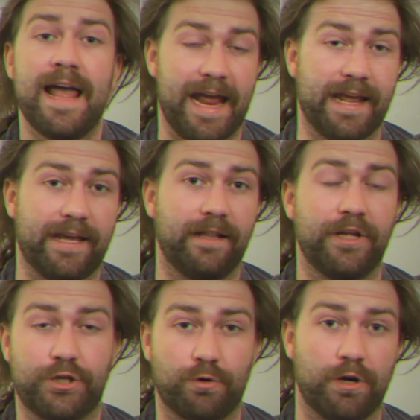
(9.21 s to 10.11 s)
Hank Hill
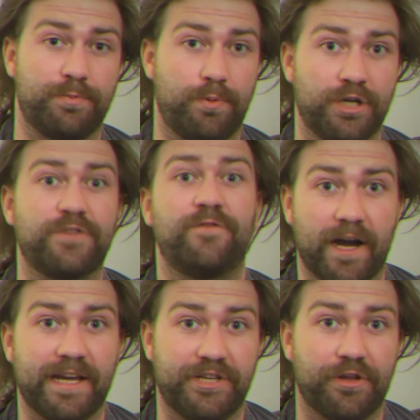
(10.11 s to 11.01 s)
and George Bush
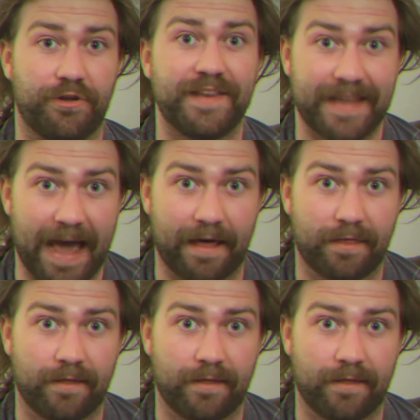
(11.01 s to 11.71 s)
fuck each other to death.